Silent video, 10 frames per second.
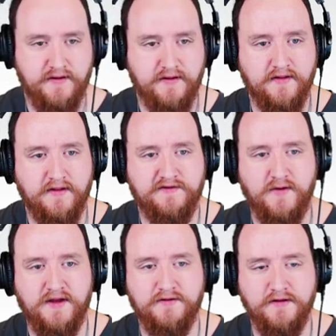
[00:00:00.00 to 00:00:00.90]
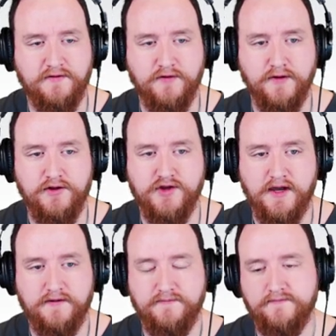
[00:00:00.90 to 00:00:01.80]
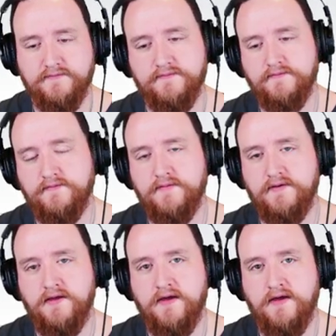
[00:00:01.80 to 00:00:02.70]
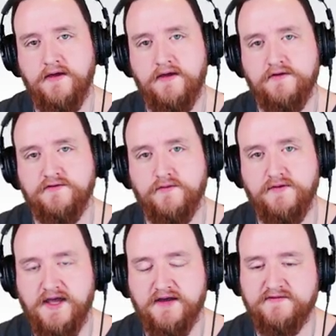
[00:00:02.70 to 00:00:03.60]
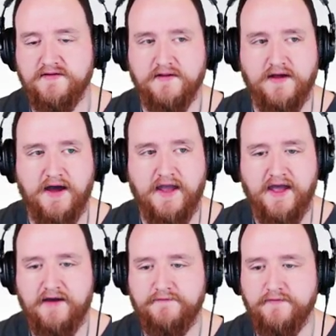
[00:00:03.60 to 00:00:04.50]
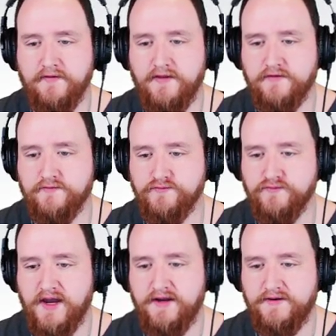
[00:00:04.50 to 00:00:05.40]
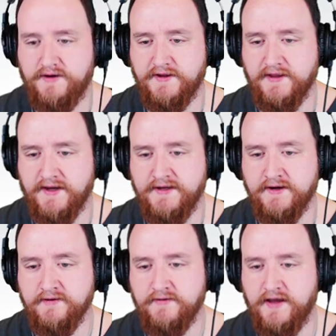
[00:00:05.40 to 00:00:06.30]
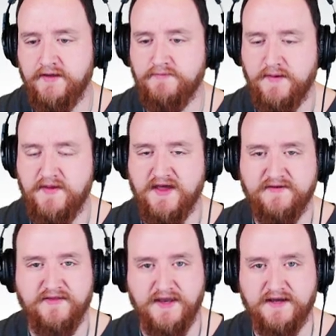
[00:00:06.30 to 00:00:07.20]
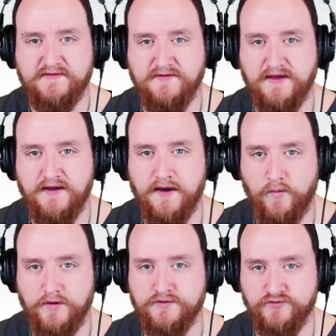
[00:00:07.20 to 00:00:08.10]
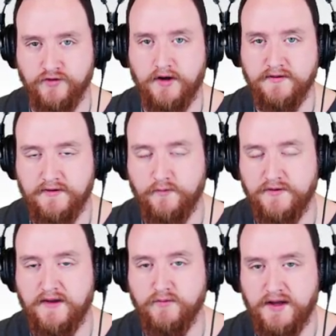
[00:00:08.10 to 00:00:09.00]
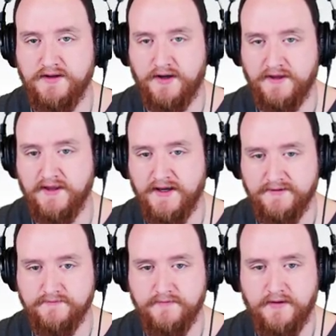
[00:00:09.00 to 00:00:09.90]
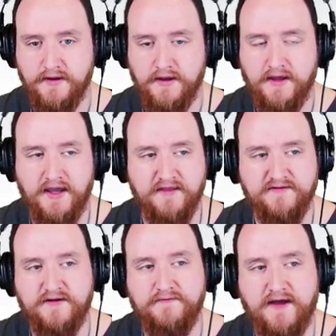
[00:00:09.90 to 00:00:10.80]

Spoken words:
Let's go ahead and click the green check. So next, I have this red dotted line here, and maybe that's the next thing I want to draw with a red dotted line. Instead of having